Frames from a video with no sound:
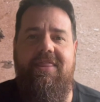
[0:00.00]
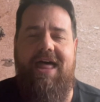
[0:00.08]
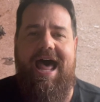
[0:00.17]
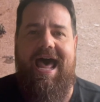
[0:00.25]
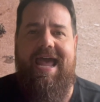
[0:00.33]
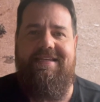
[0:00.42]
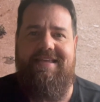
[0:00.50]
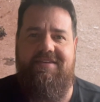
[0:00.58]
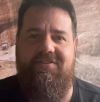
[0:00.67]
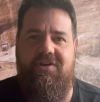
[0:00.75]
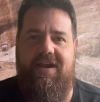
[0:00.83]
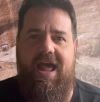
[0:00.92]
the high
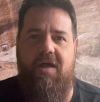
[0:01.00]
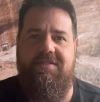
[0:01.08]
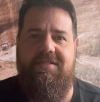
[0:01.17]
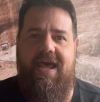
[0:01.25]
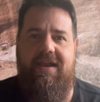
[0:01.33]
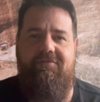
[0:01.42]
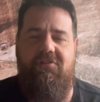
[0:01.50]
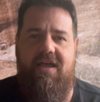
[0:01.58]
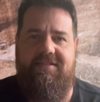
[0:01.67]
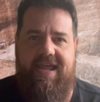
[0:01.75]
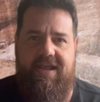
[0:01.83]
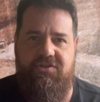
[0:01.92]
desert outside of
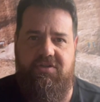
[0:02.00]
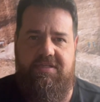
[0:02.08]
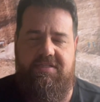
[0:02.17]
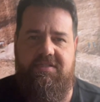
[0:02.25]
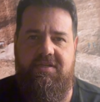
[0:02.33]
Los Angeles.